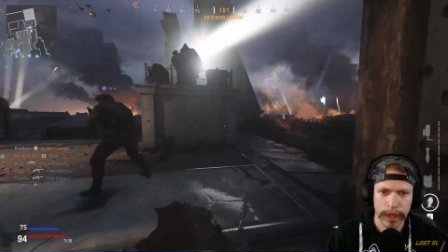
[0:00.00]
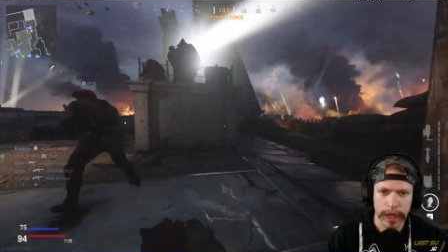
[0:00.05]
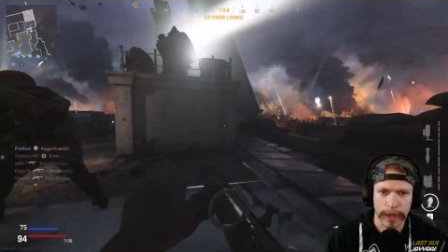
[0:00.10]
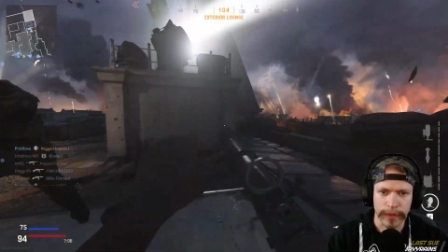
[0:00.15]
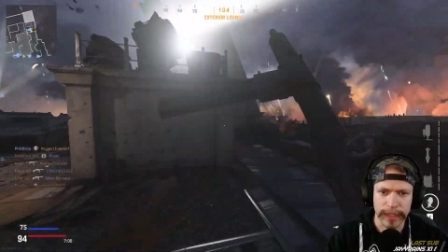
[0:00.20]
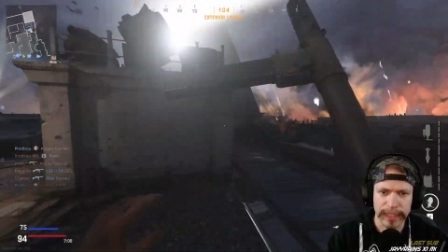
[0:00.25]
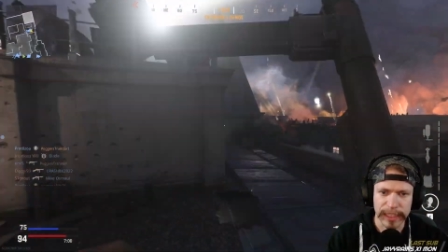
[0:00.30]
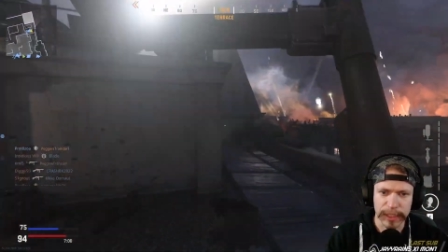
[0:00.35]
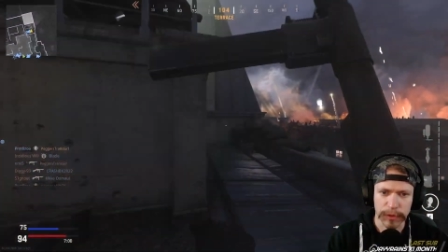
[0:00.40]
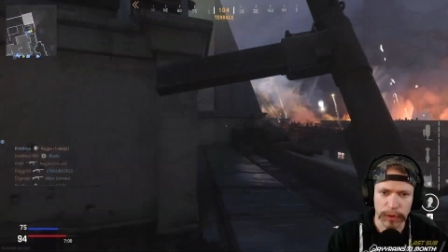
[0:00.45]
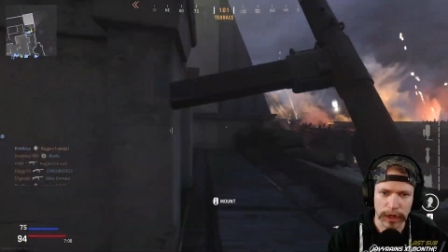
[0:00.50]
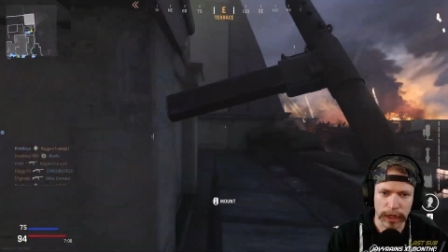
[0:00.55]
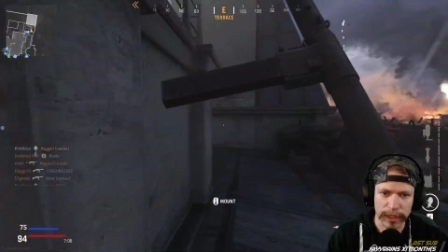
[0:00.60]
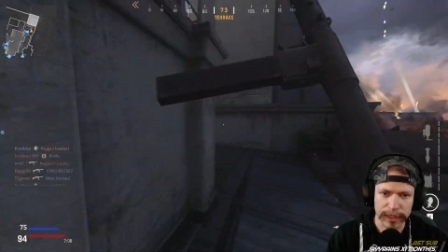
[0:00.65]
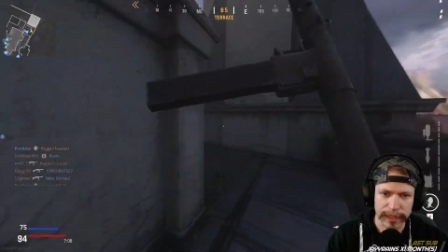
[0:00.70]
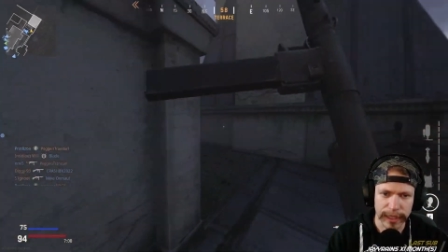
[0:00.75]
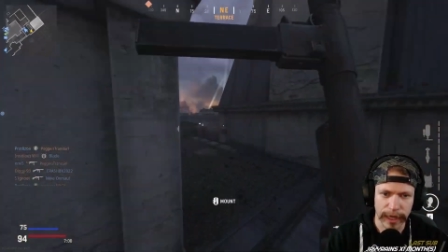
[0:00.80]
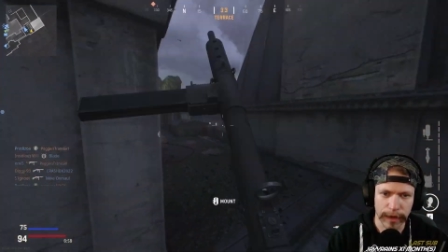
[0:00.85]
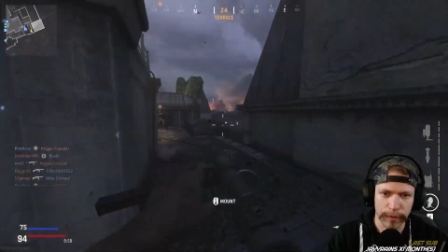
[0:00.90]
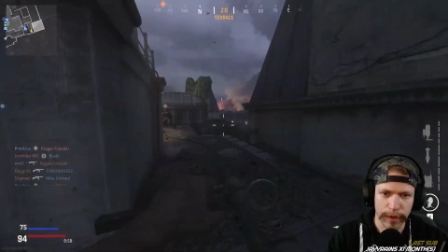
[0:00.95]
And this is what I'll
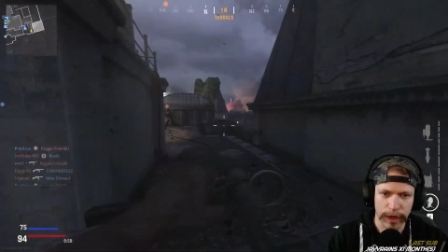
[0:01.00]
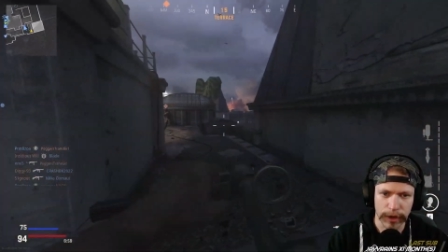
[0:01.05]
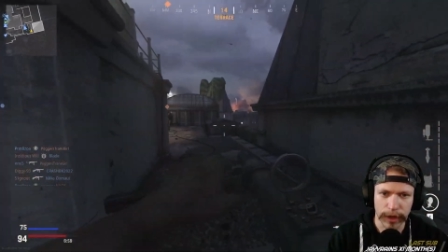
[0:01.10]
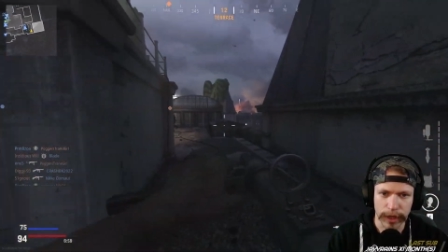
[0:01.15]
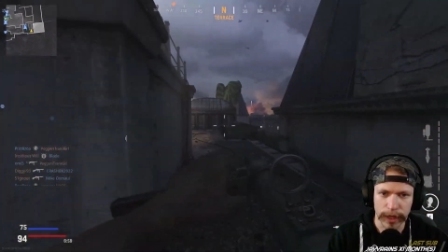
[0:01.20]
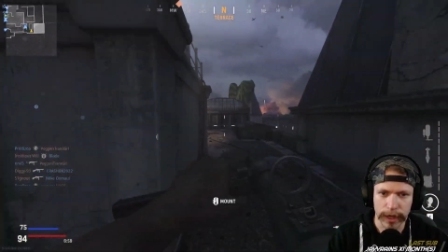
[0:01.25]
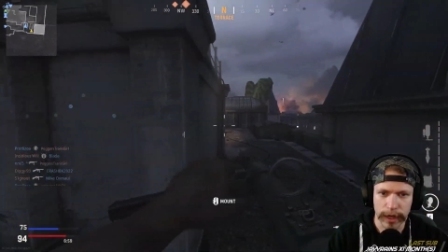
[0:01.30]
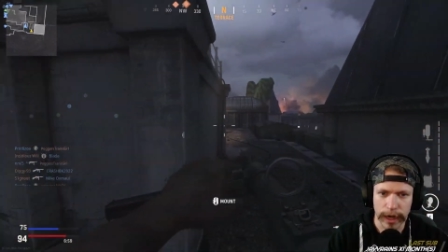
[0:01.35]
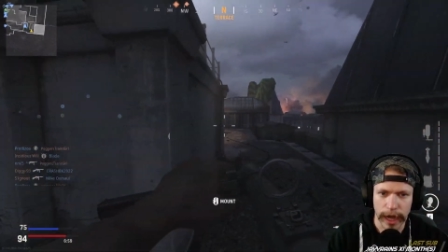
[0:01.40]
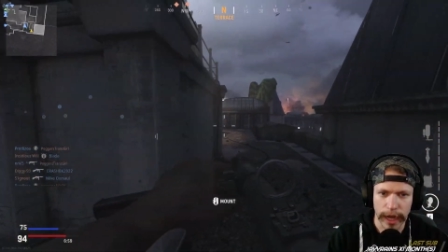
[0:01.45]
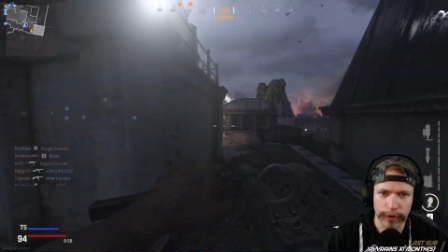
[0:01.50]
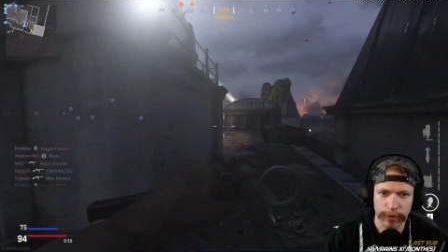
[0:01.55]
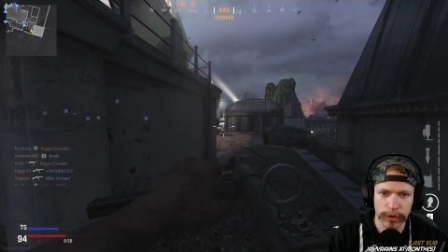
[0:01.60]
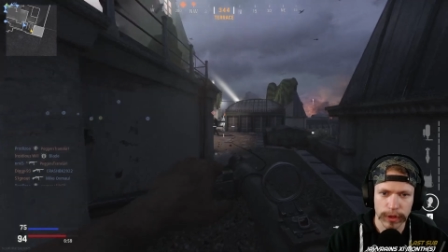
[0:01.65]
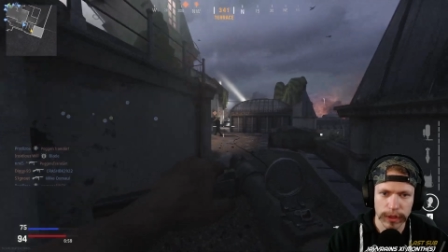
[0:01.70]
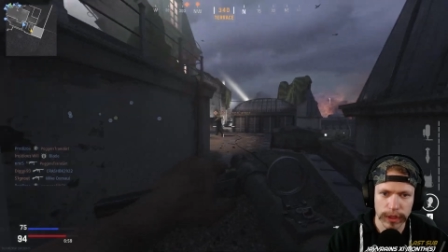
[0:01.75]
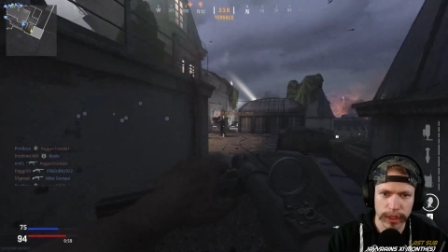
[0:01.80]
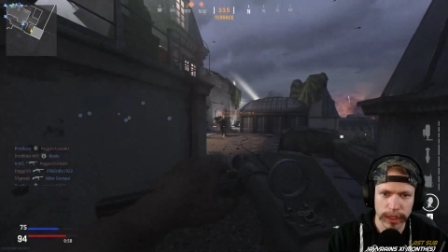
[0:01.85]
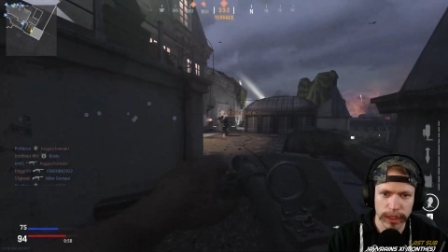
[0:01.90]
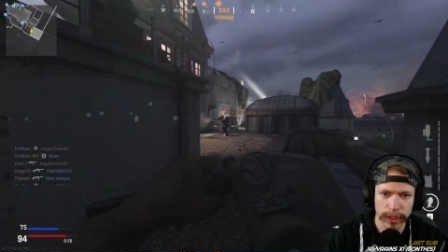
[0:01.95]
say about it. I
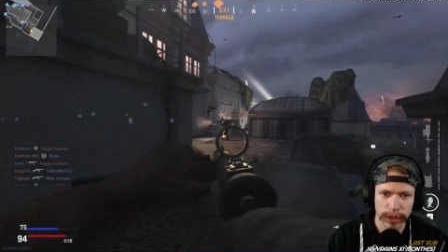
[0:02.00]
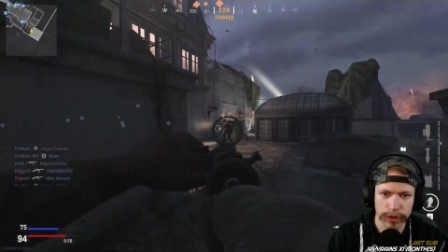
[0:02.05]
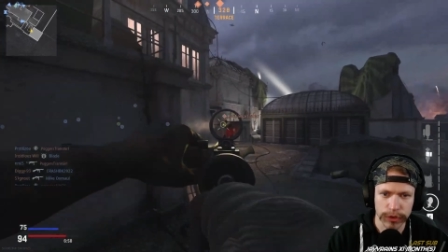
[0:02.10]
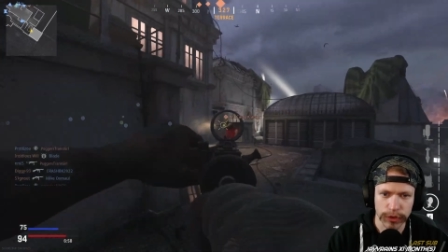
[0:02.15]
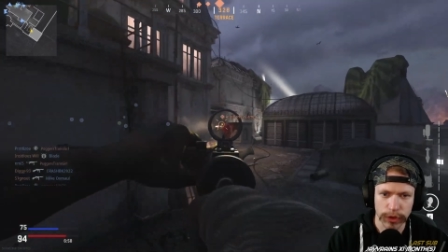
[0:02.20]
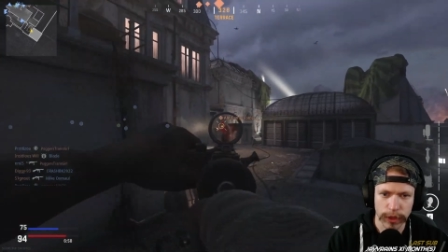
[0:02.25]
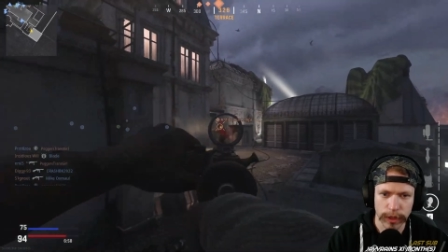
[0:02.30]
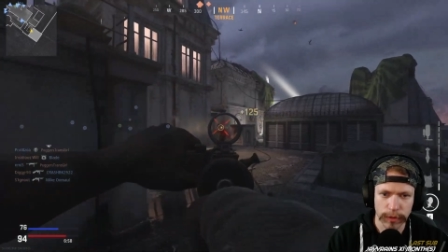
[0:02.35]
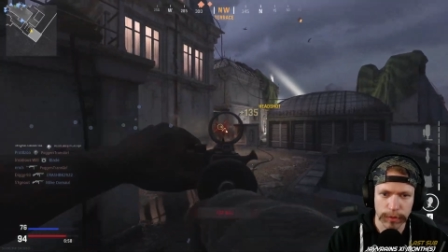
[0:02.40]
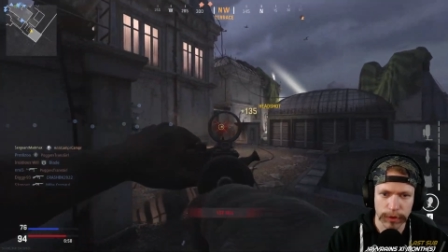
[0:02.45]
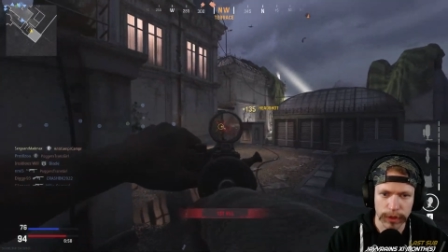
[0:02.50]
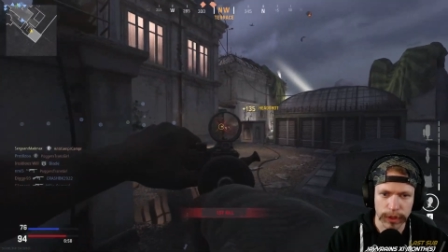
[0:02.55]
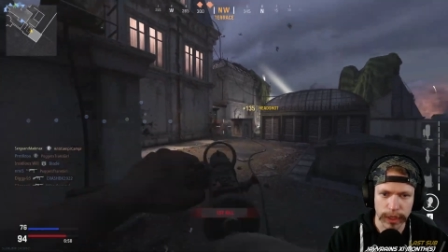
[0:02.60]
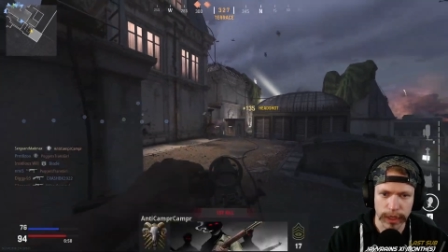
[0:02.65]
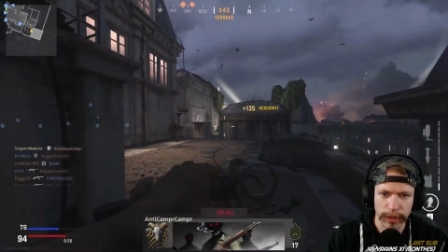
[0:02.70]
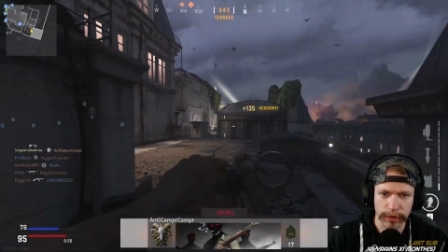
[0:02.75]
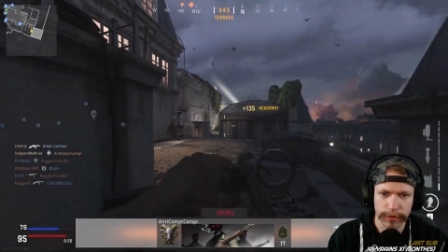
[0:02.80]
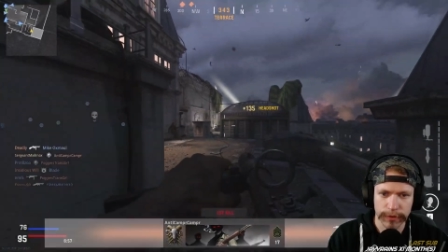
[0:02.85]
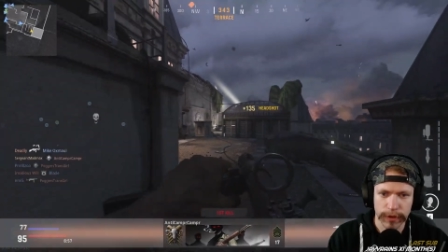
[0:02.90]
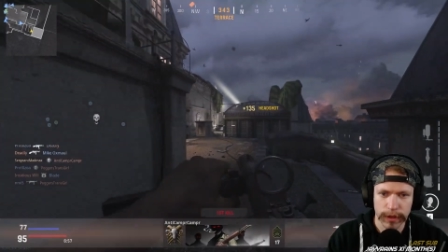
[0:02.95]
really, truly
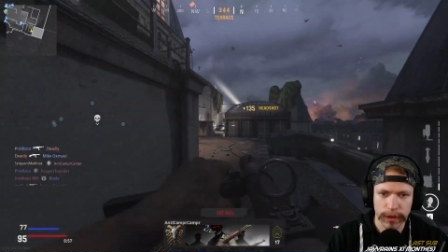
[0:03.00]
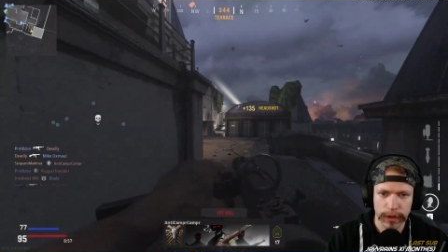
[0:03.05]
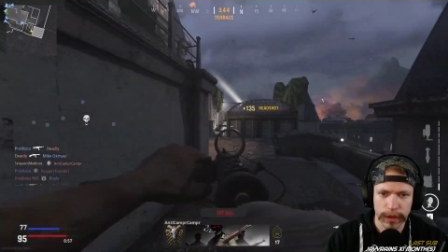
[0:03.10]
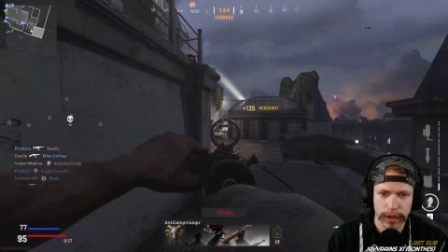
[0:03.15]
believe